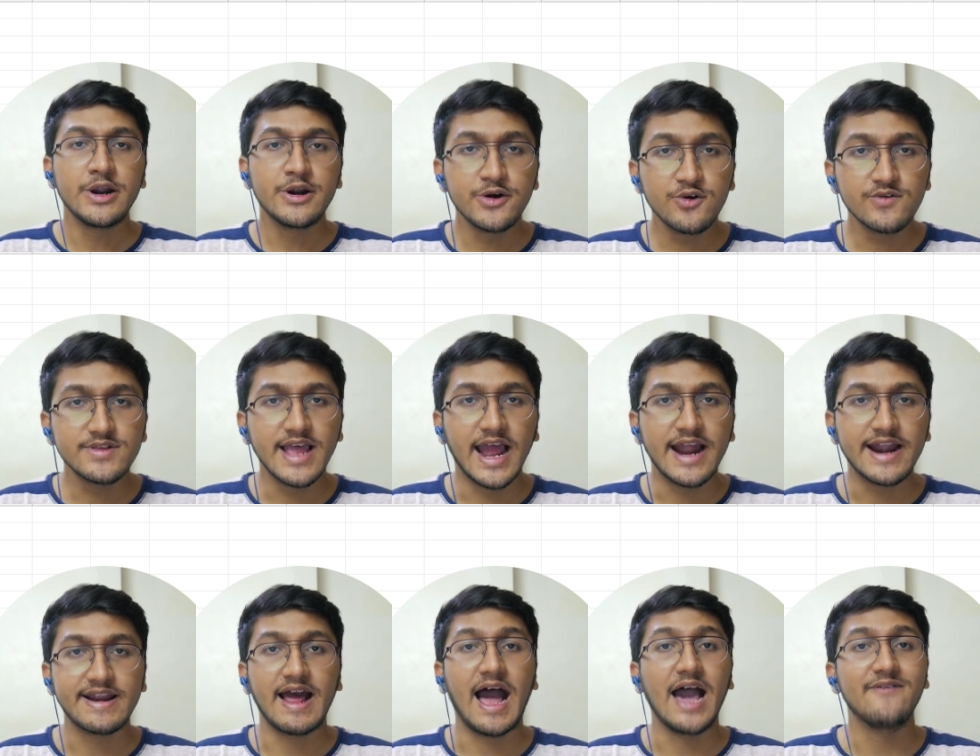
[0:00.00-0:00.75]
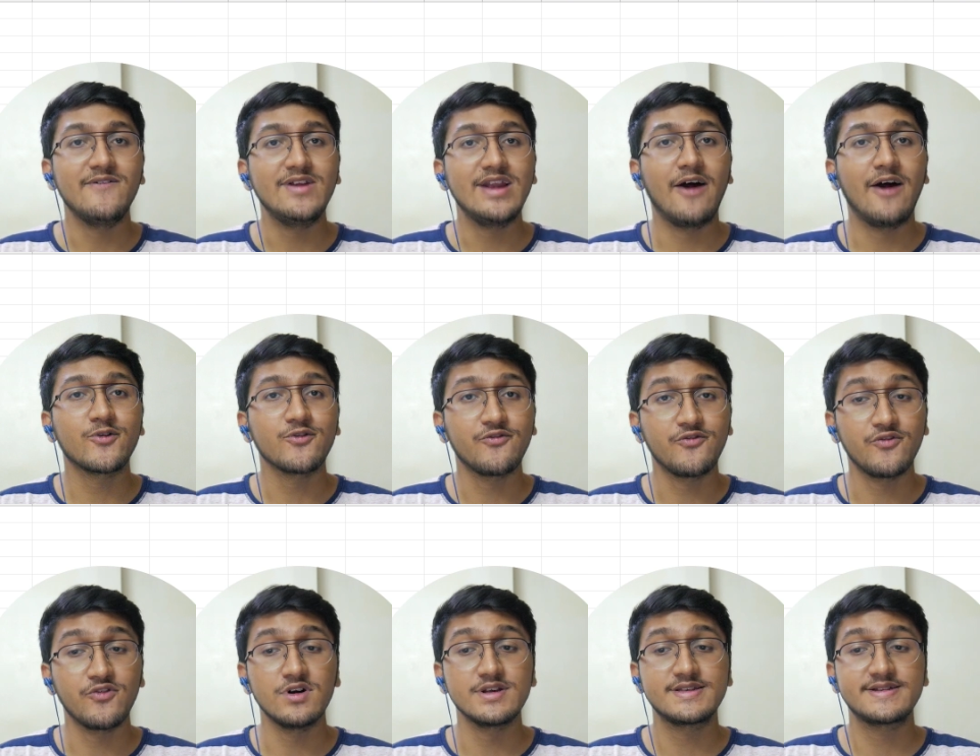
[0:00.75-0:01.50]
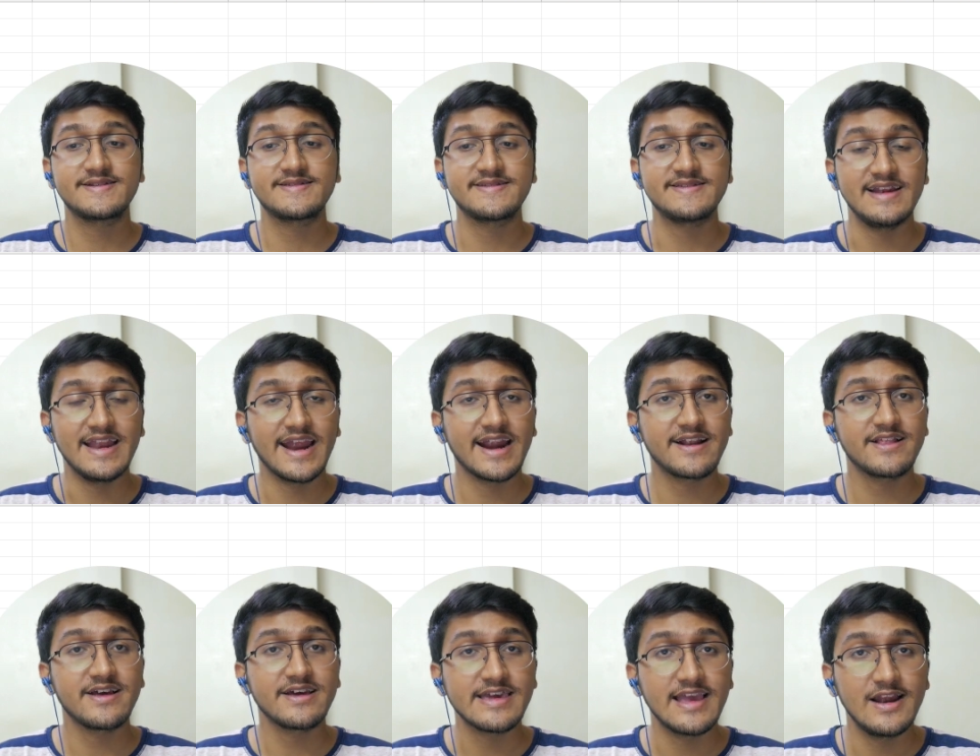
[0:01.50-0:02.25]
To do that, I will have to first
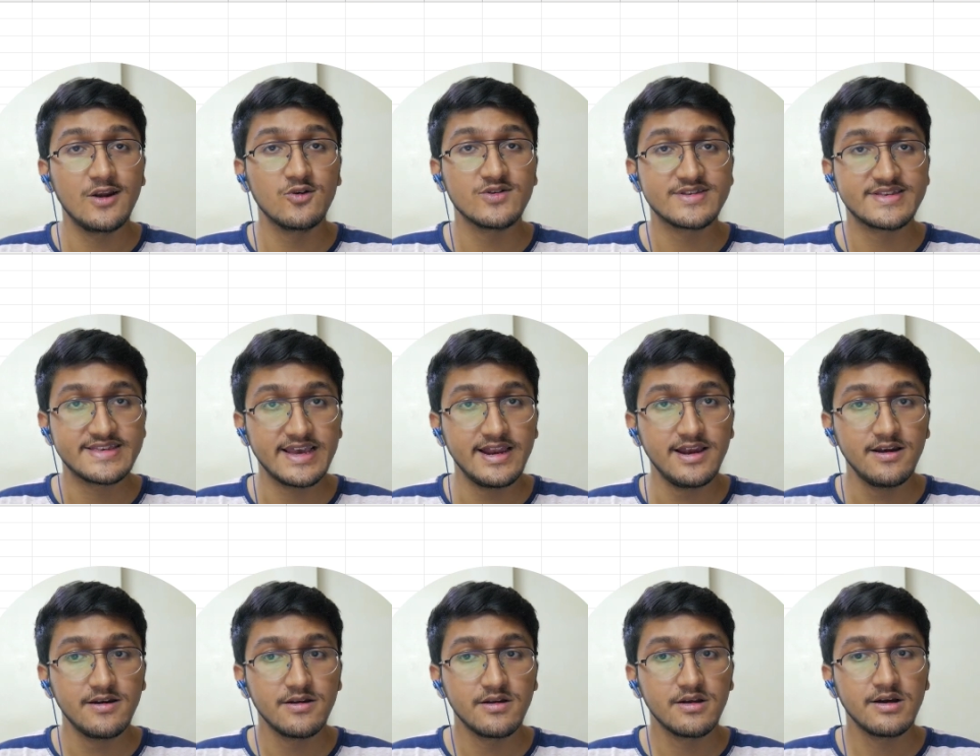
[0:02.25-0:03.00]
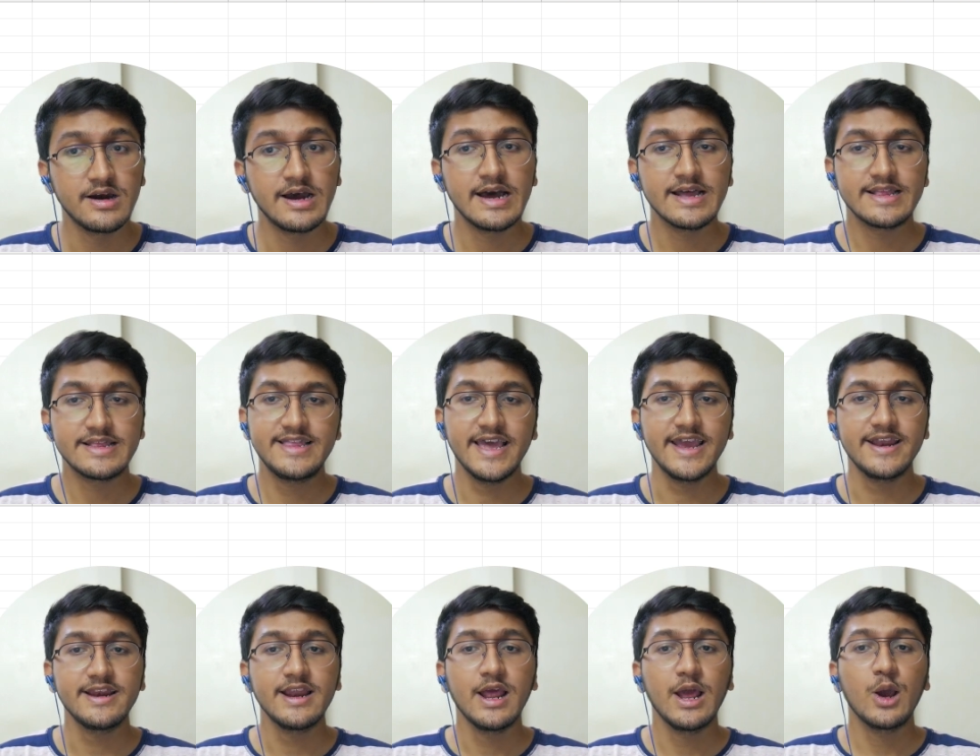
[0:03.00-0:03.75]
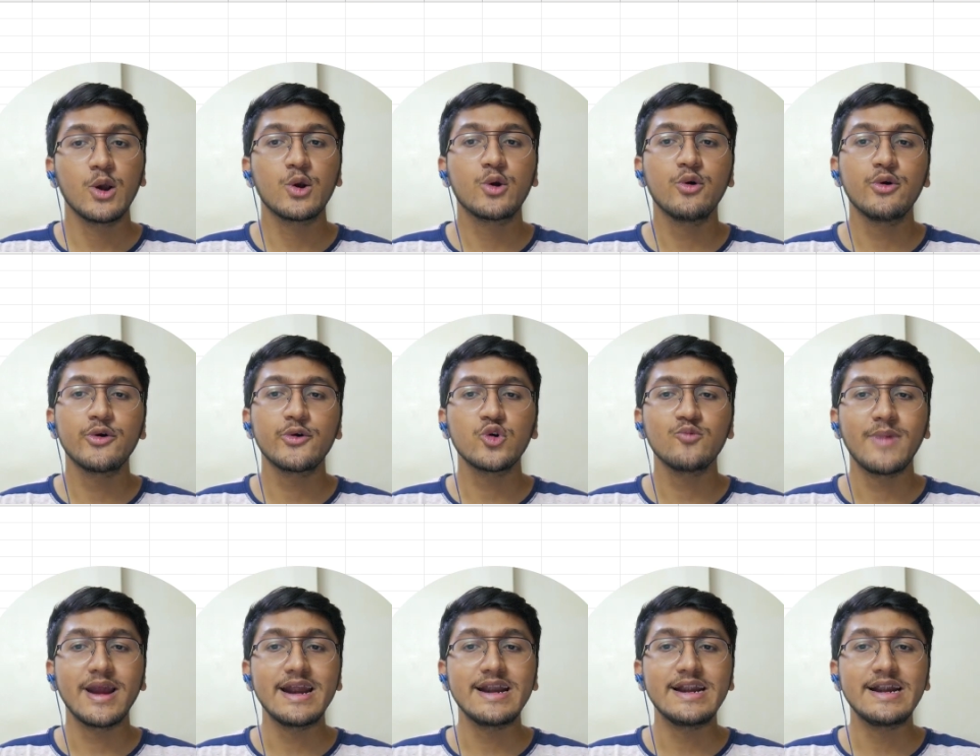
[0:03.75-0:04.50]
select the yellow cell, then go
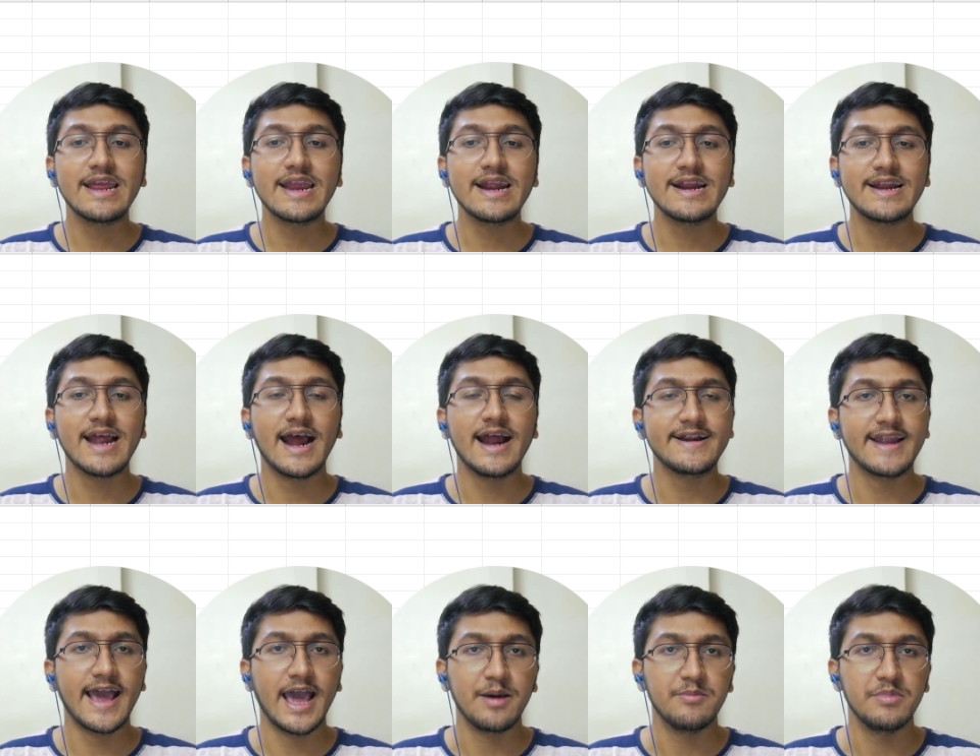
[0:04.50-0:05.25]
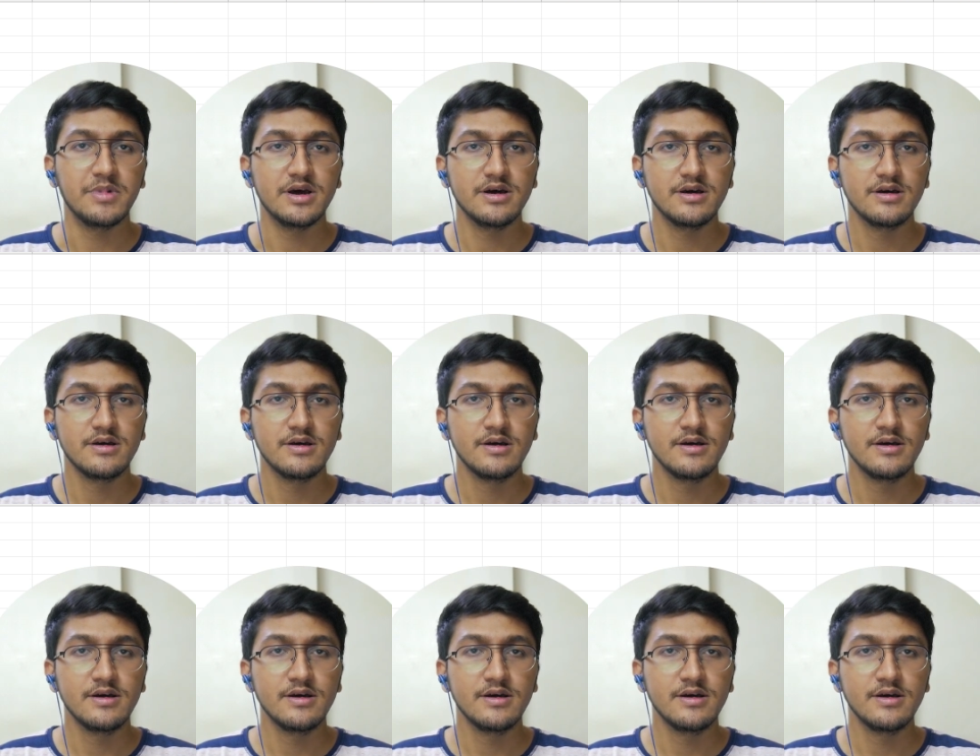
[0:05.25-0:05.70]
to my data tab.